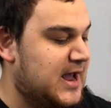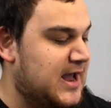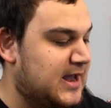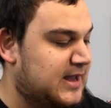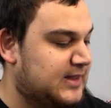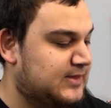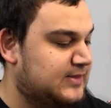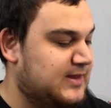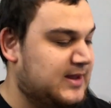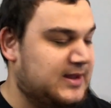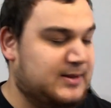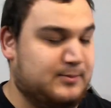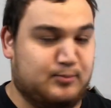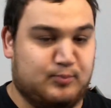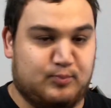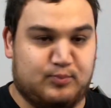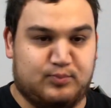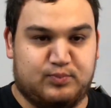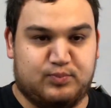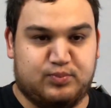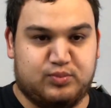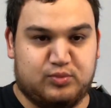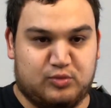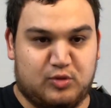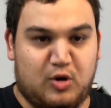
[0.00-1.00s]
and they
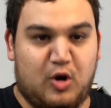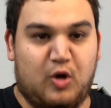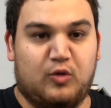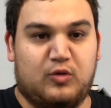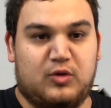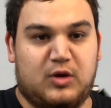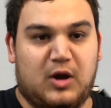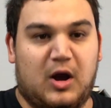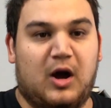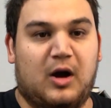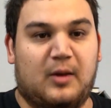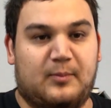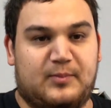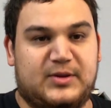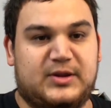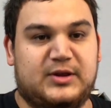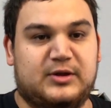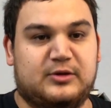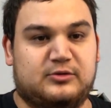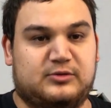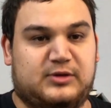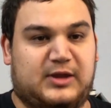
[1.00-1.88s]
broke up here.